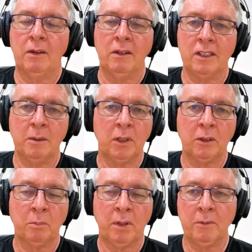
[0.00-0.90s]
They're very simple
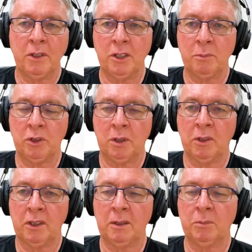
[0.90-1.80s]
little pump. You usually put
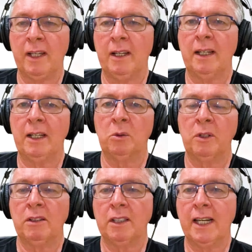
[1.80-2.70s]
them on a simple outlet
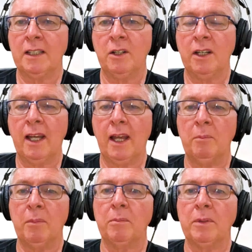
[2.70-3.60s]
or even attached to your
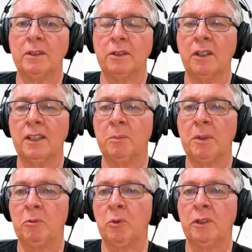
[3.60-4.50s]
hand pump inside. They'll
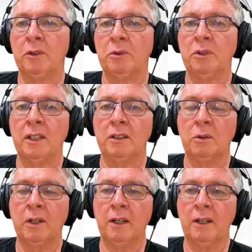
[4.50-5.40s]
pump water through those
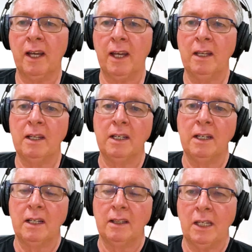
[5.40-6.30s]
quite okay.
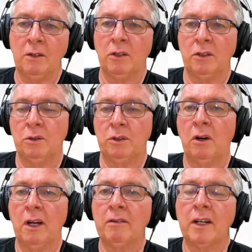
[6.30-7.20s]
Then you've got your
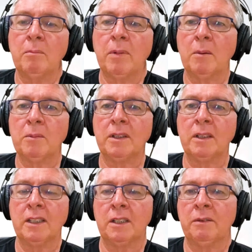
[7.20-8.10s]
diaphragm pumps.
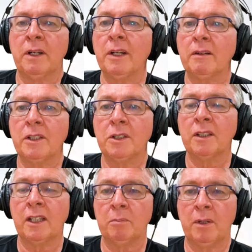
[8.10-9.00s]
Now, these are very
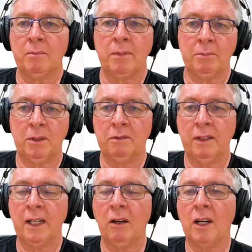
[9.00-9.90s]
efficient. They'll pump up to
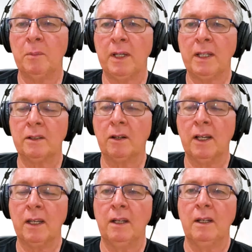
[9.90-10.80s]
fairly high
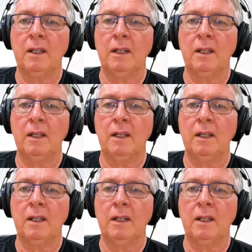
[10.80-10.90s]
PSI.